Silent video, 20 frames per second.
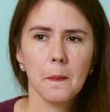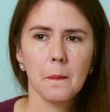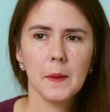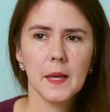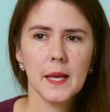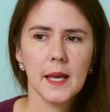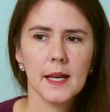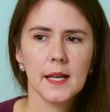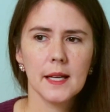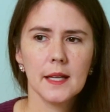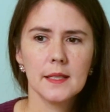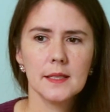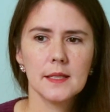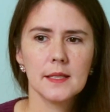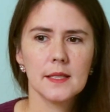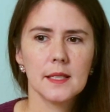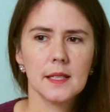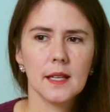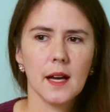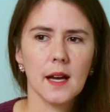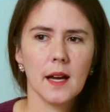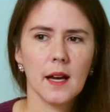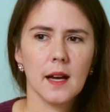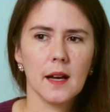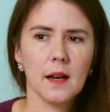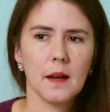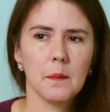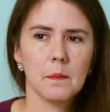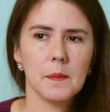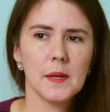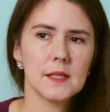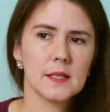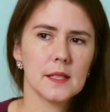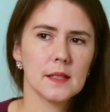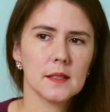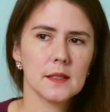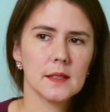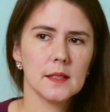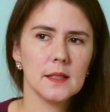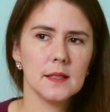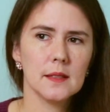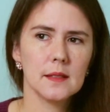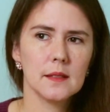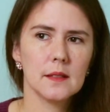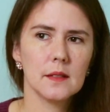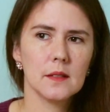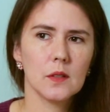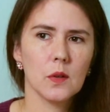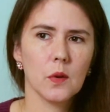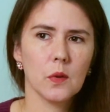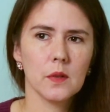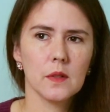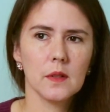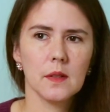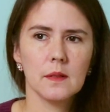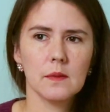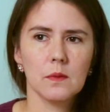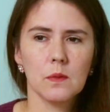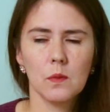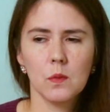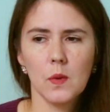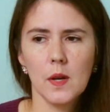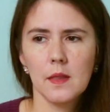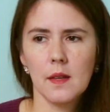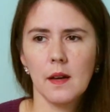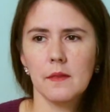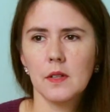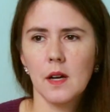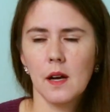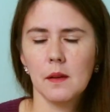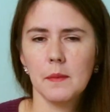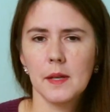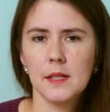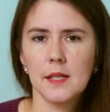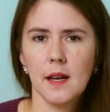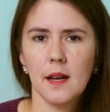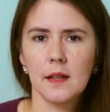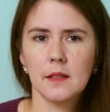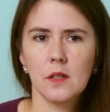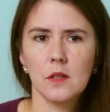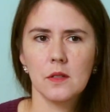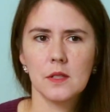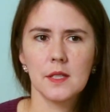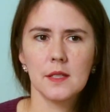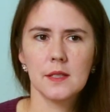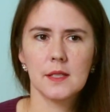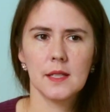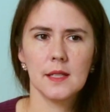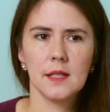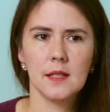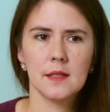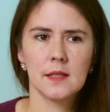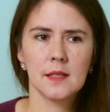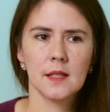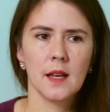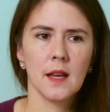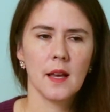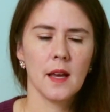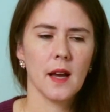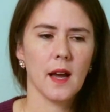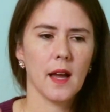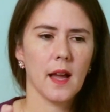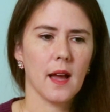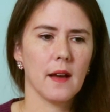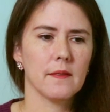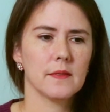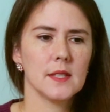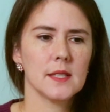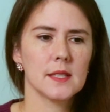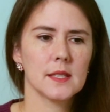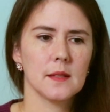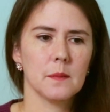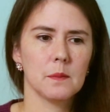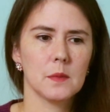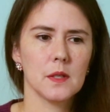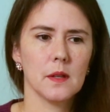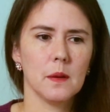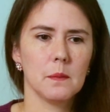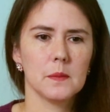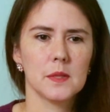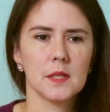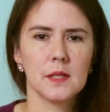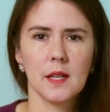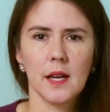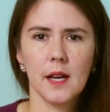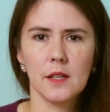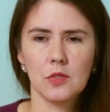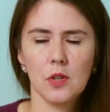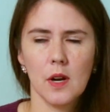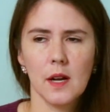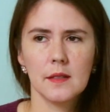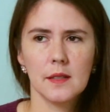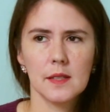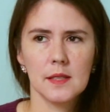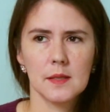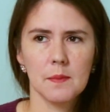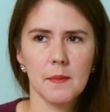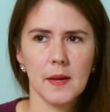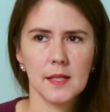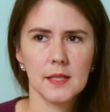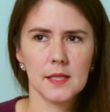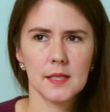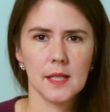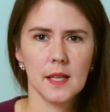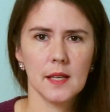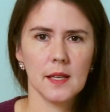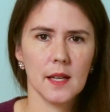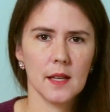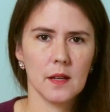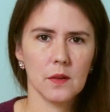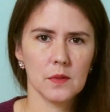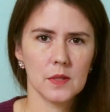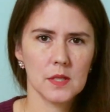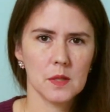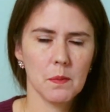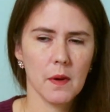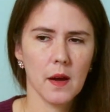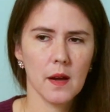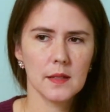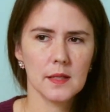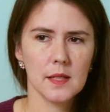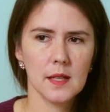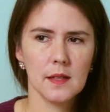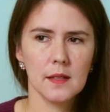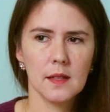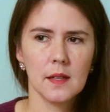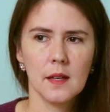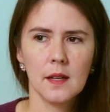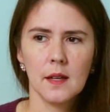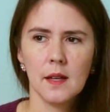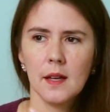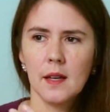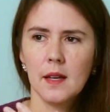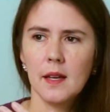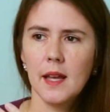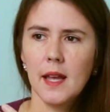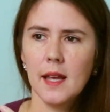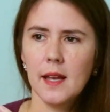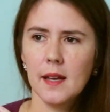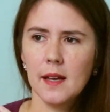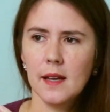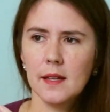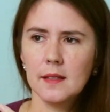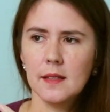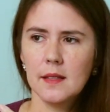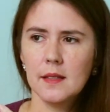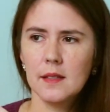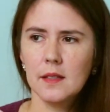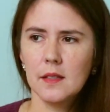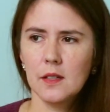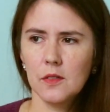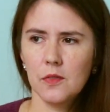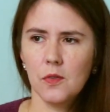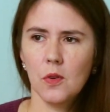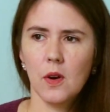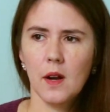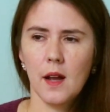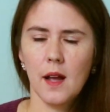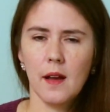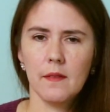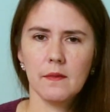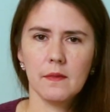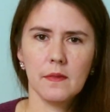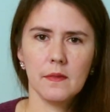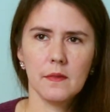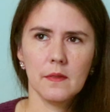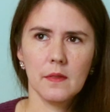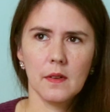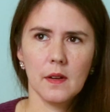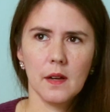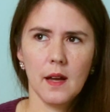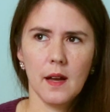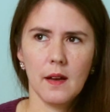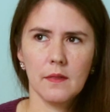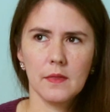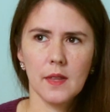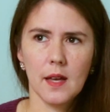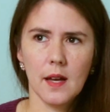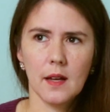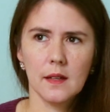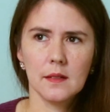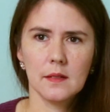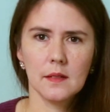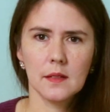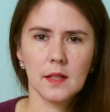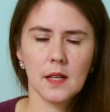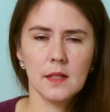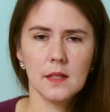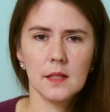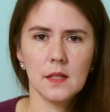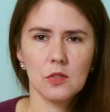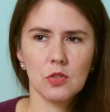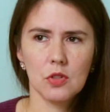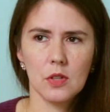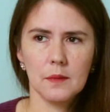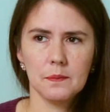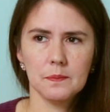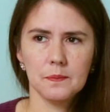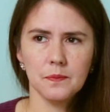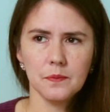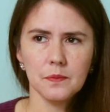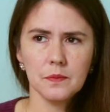because basically the only way that I've gotten my diagnosis is I have these symptoms, I tried this medicine and it responded, and therefore I have that condition.